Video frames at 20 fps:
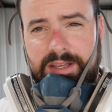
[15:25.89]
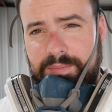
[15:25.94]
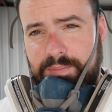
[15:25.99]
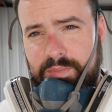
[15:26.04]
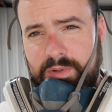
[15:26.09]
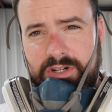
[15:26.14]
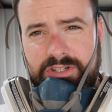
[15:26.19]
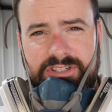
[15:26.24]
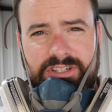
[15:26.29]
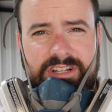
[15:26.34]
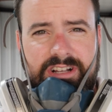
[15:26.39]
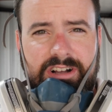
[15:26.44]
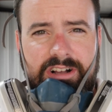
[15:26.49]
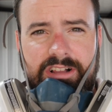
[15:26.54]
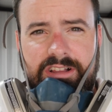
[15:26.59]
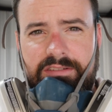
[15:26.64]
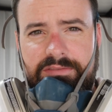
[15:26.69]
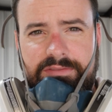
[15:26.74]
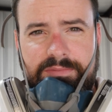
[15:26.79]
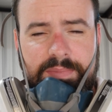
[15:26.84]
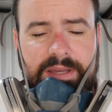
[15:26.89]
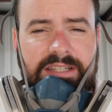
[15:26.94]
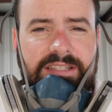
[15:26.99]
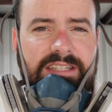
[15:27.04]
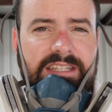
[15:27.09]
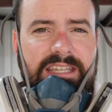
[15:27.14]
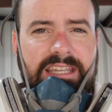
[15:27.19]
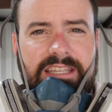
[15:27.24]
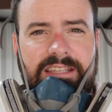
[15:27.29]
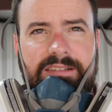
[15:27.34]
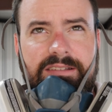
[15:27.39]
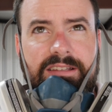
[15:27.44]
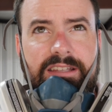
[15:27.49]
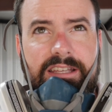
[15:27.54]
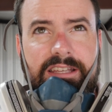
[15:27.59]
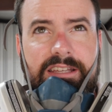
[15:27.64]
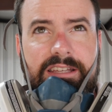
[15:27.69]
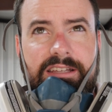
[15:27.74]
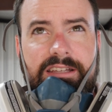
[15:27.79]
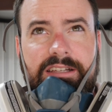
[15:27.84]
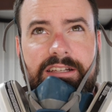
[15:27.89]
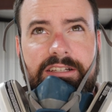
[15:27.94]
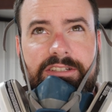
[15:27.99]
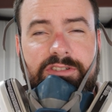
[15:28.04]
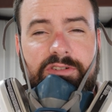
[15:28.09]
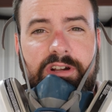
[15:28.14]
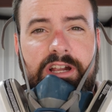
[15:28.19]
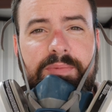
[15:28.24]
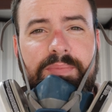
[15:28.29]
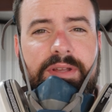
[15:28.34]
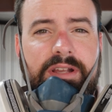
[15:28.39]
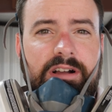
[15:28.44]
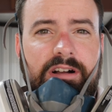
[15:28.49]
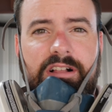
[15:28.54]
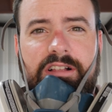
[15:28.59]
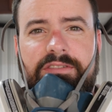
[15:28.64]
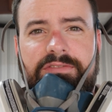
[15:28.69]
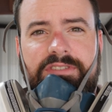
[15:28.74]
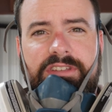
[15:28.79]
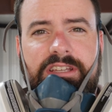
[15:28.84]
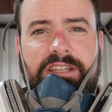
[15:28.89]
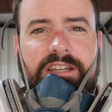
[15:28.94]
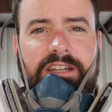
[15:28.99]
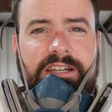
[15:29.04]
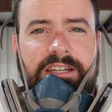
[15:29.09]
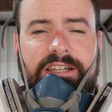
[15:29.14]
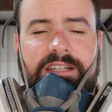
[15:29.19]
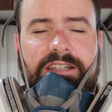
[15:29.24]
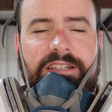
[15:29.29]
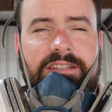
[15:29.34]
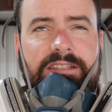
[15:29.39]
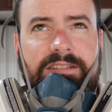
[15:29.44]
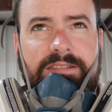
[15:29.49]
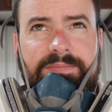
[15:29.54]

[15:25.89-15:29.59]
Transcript: brushing basically scraping all of the